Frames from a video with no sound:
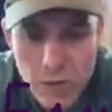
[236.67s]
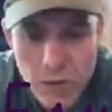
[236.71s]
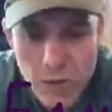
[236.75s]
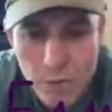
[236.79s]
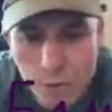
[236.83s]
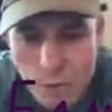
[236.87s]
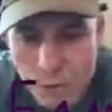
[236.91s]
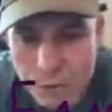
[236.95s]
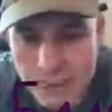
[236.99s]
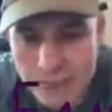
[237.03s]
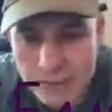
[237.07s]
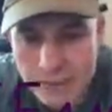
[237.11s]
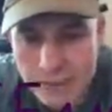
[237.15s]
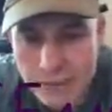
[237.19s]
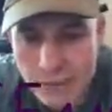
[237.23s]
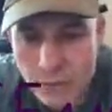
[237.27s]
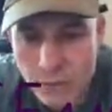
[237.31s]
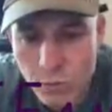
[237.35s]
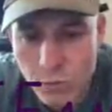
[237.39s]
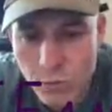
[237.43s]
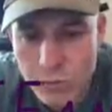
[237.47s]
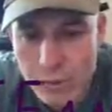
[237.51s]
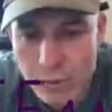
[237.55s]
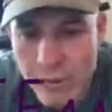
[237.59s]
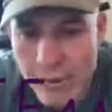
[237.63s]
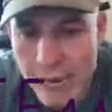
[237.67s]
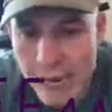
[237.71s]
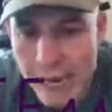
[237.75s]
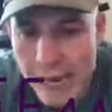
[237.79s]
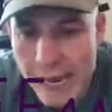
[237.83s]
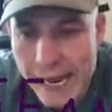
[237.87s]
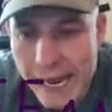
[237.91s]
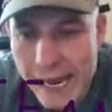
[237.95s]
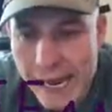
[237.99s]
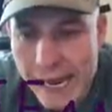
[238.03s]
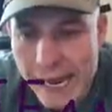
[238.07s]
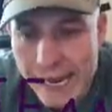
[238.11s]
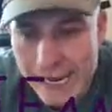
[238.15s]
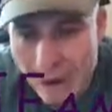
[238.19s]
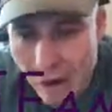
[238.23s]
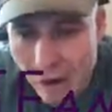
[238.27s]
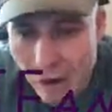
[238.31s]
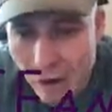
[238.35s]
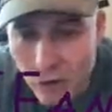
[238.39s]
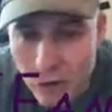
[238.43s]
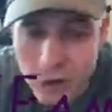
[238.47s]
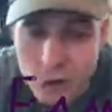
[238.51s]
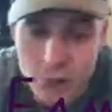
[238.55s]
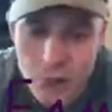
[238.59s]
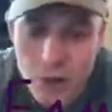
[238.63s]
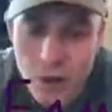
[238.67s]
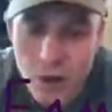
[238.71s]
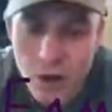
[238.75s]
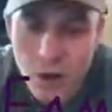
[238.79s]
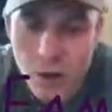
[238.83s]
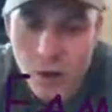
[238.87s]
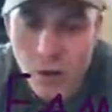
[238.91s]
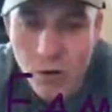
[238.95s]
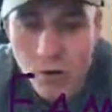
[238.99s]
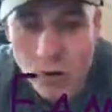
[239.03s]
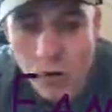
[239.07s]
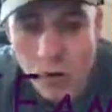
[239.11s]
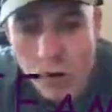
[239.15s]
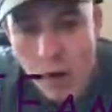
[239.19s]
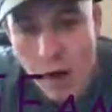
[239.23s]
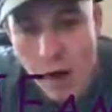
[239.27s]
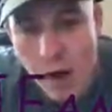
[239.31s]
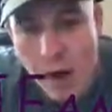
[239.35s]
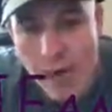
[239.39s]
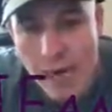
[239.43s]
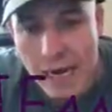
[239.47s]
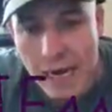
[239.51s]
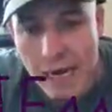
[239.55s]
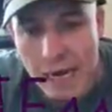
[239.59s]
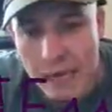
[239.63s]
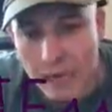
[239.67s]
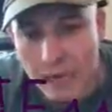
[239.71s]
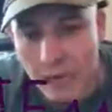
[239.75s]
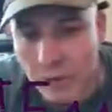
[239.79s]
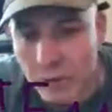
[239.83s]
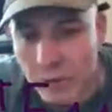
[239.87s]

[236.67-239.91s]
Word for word: was the quarterback. Also, Earl